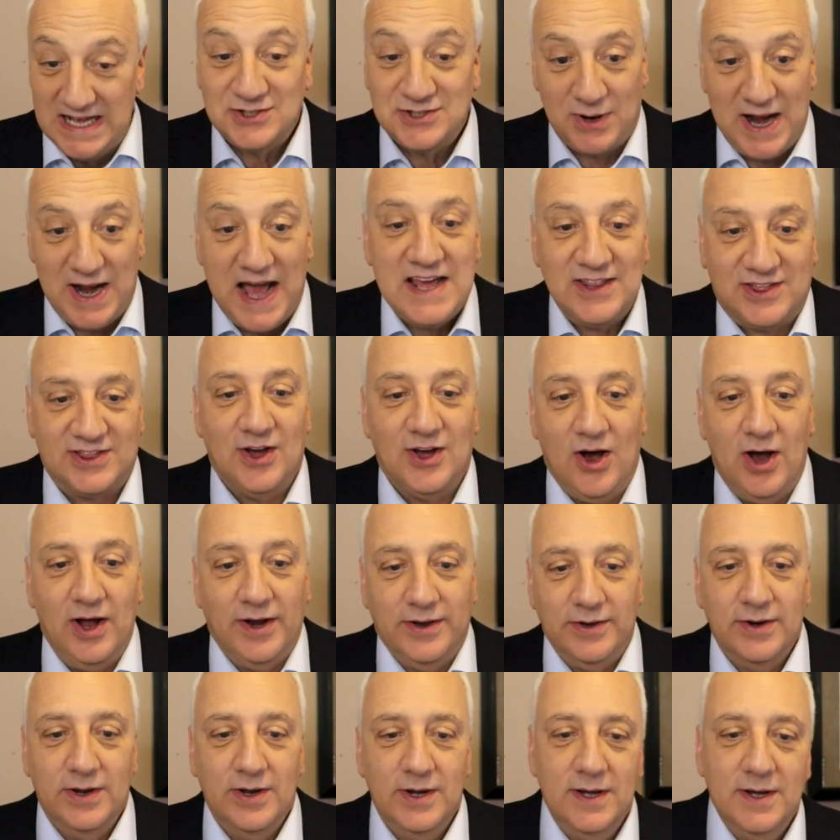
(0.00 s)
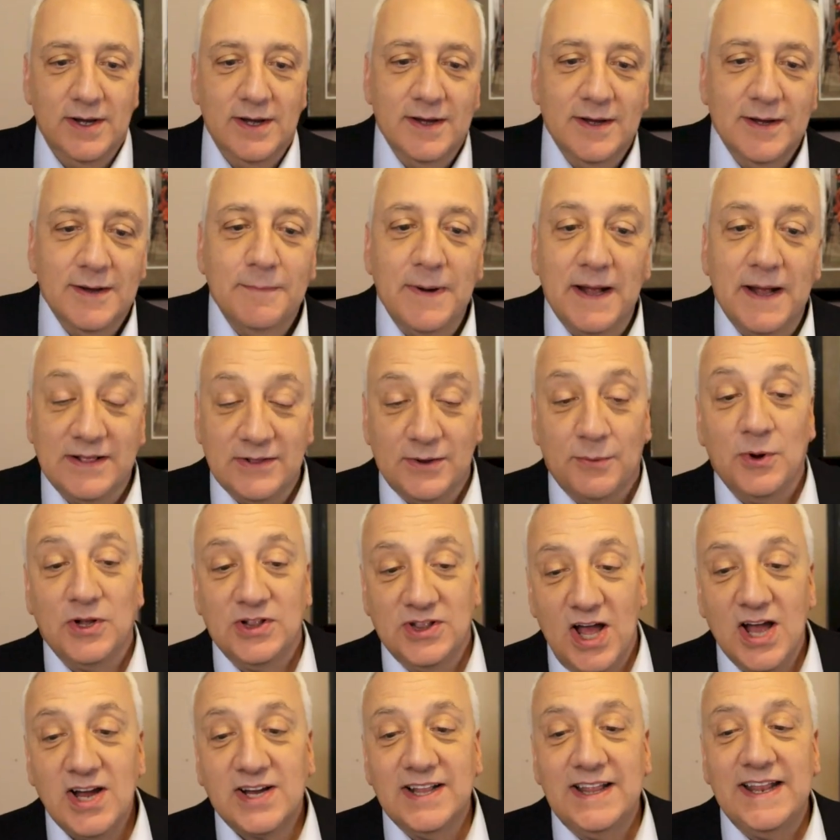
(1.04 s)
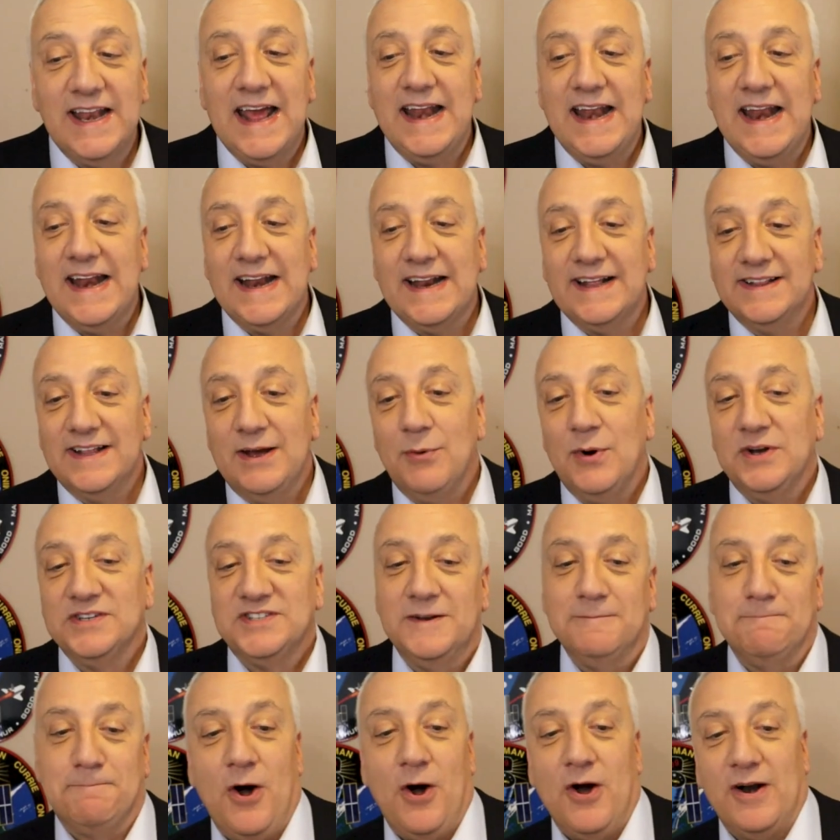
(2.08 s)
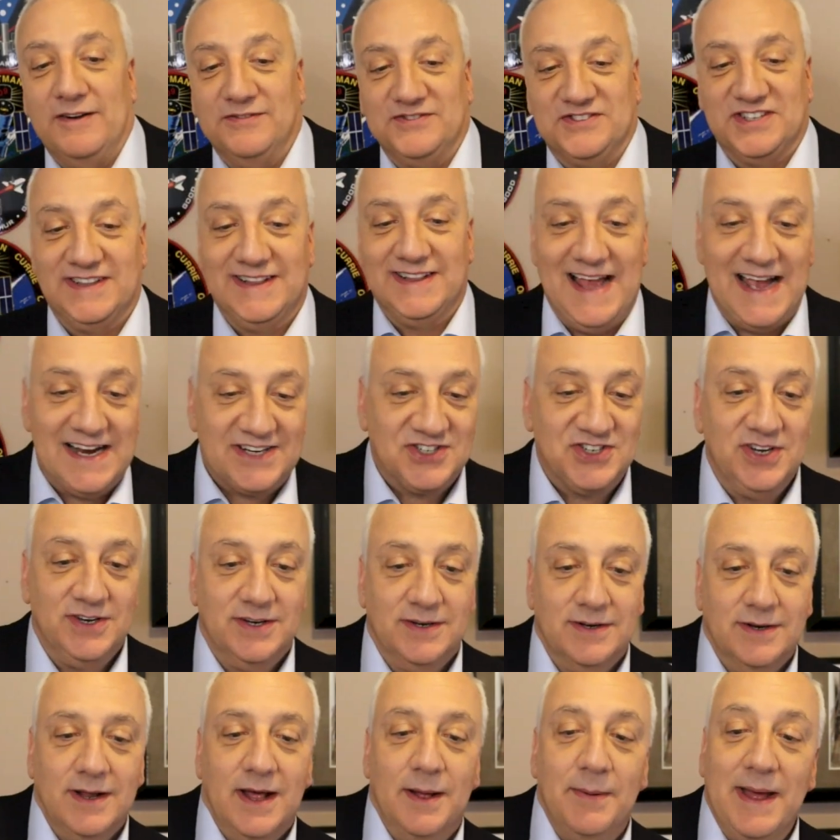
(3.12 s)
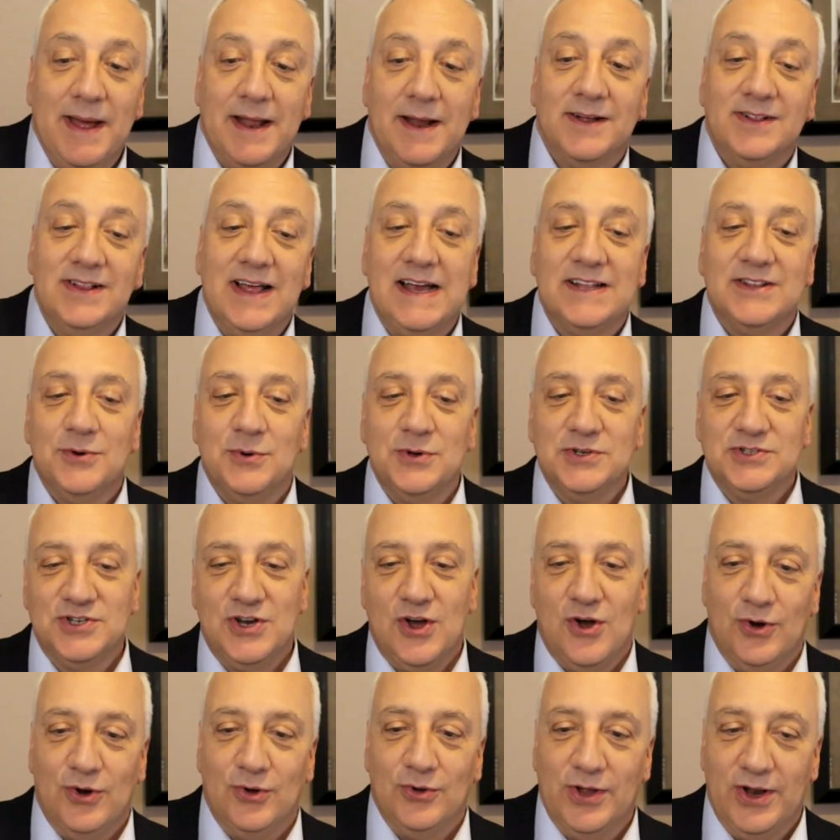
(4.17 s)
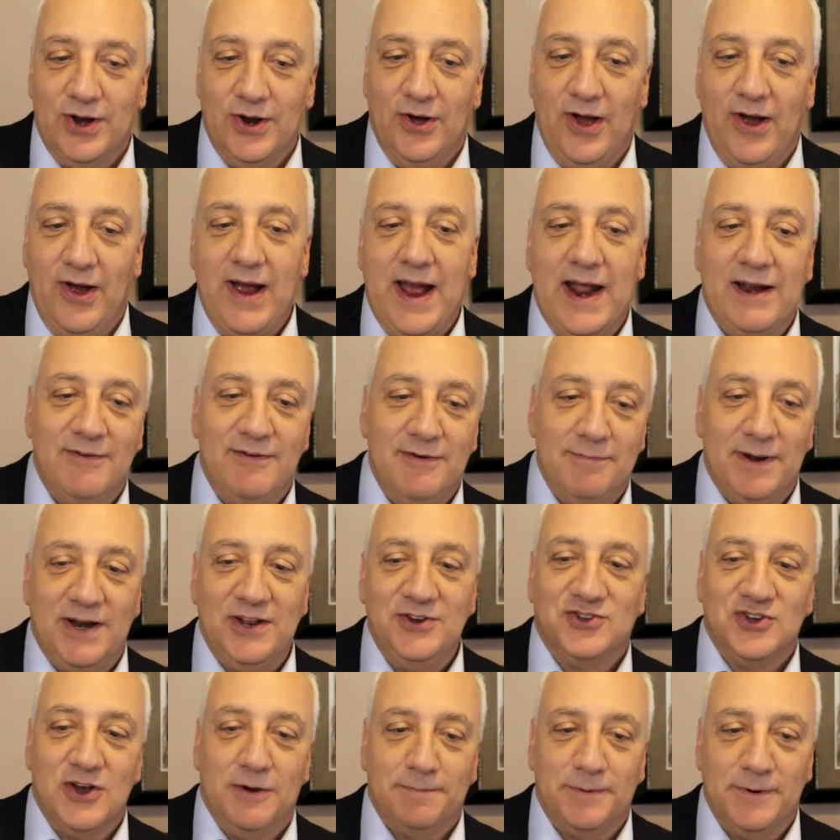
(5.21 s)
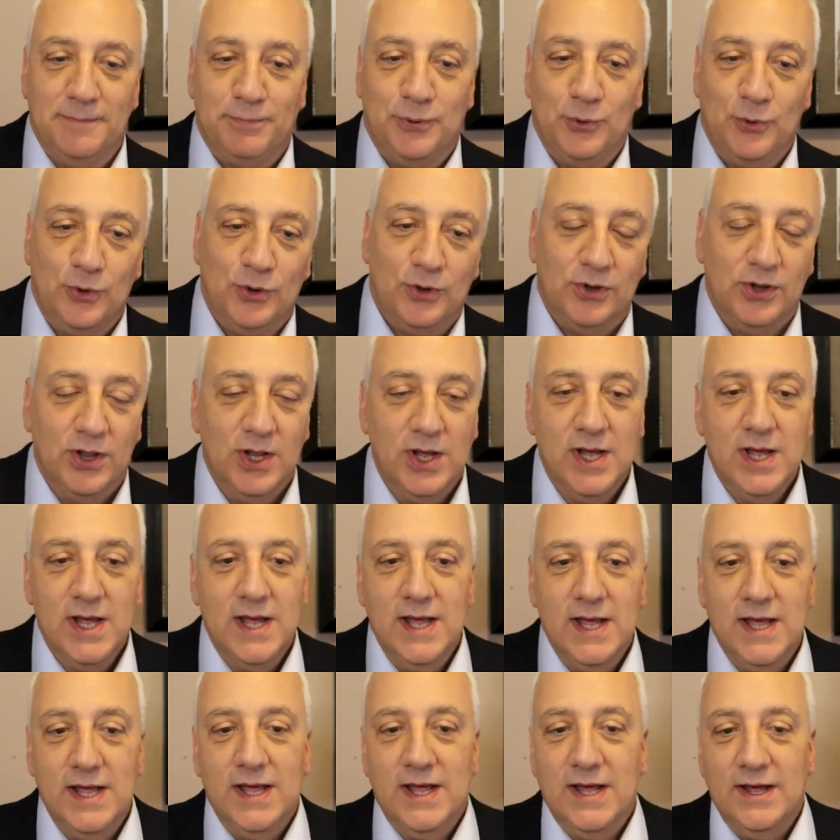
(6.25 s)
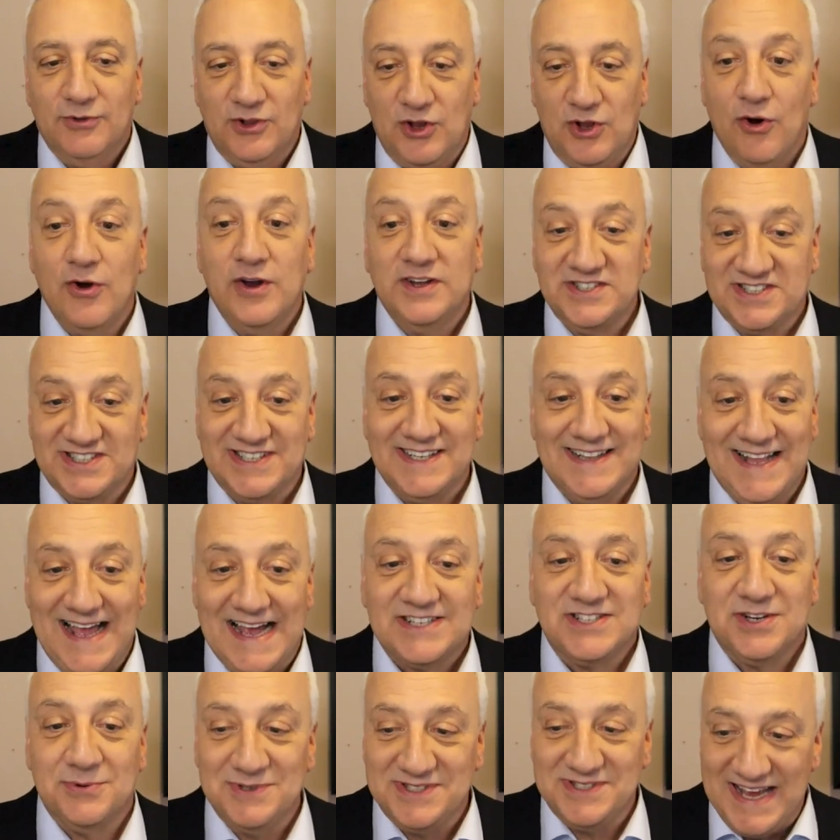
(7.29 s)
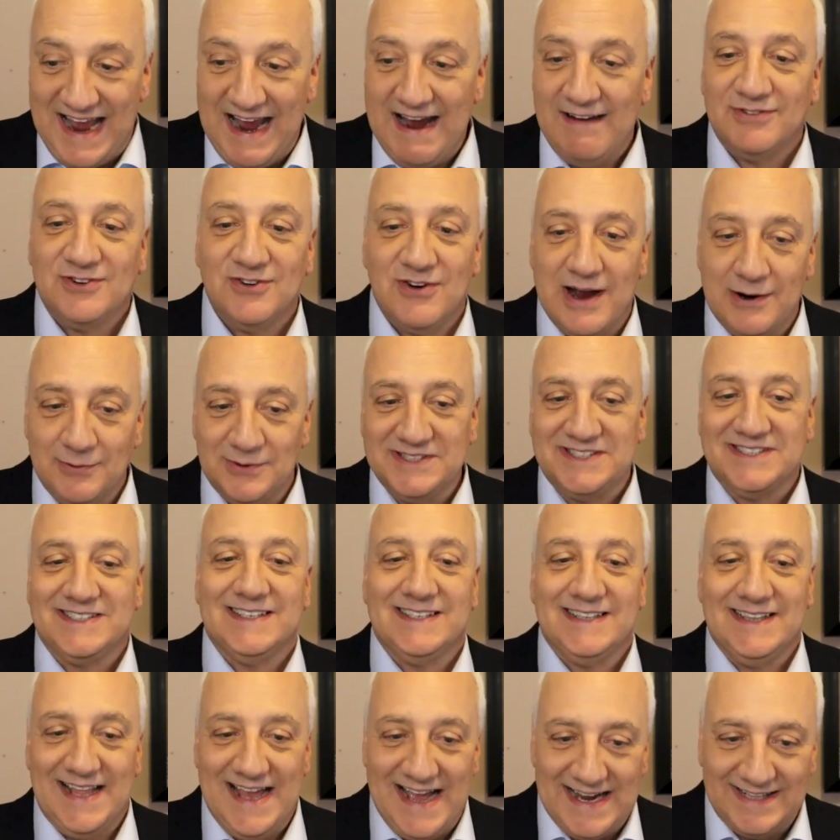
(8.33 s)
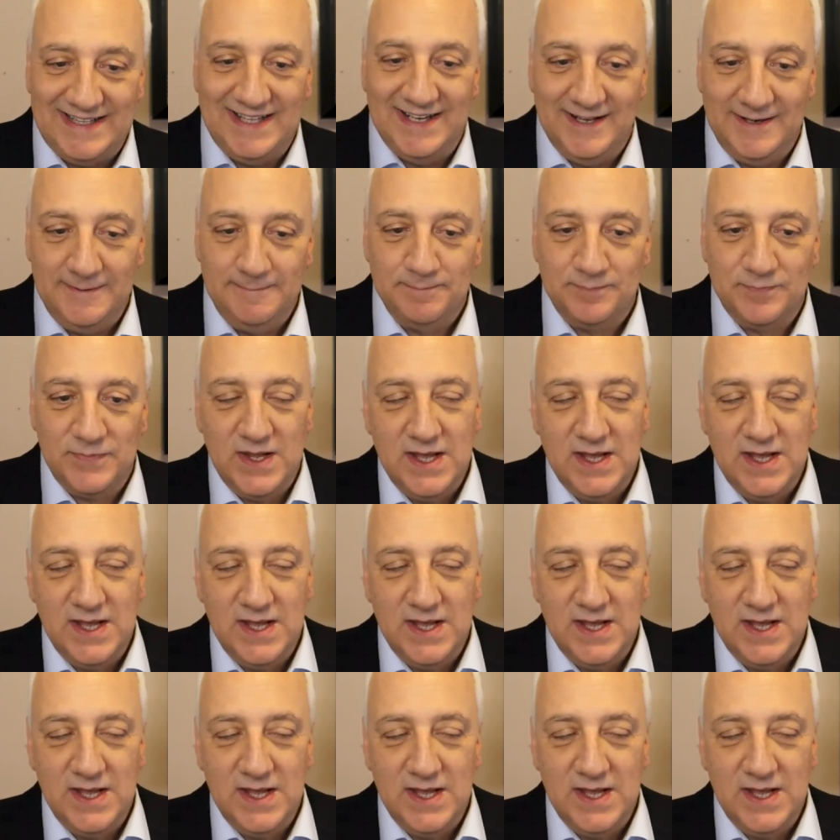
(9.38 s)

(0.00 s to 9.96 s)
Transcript: That's what I thought. well, luckily they didn't. It wasn't part of selection. I mean, I'm glad there was no, you know, all right, everybody jump in the pool during selection. It was after I was selected,